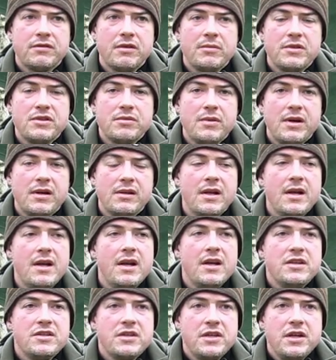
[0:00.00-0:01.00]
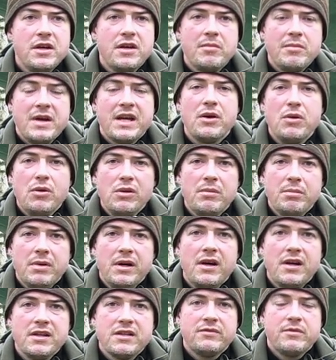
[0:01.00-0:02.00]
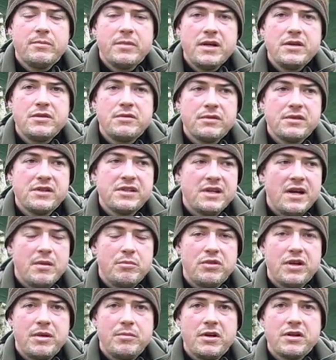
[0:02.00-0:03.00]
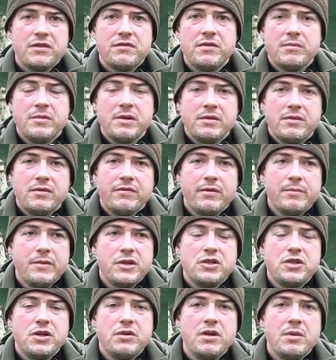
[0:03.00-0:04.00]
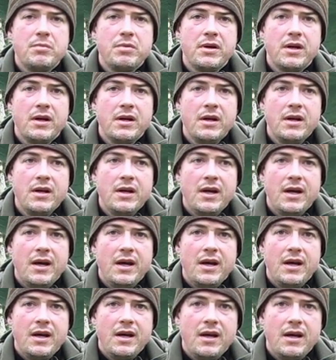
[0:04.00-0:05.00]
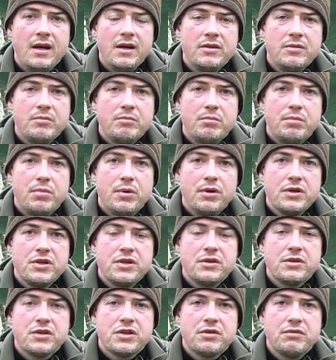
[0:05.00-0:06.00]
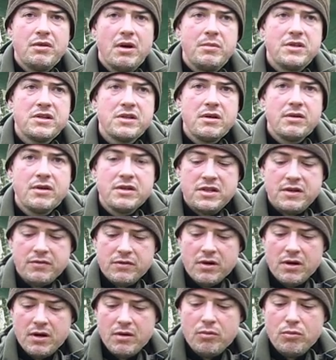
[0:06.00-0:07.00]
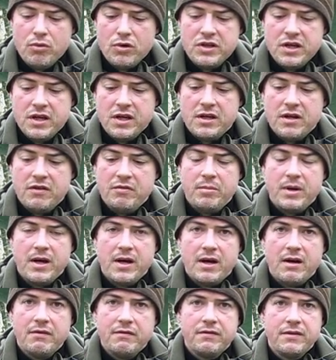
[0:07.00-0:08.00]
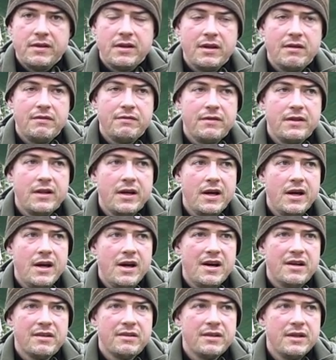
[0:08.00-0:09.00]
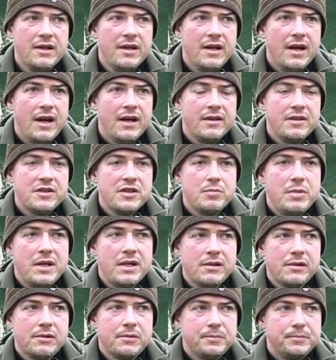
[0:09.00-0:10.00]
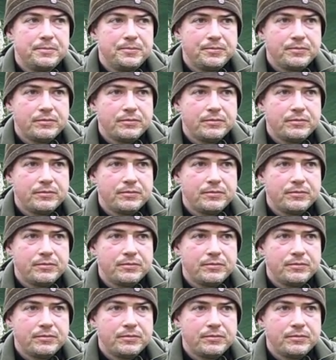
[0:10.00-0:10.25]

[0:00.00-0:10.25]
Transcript: from as well. So you can make all the parts of a bow drill set pretty much from a juniper bush or shrub, as long as you've got a woody enough part for the hearth and the spindle.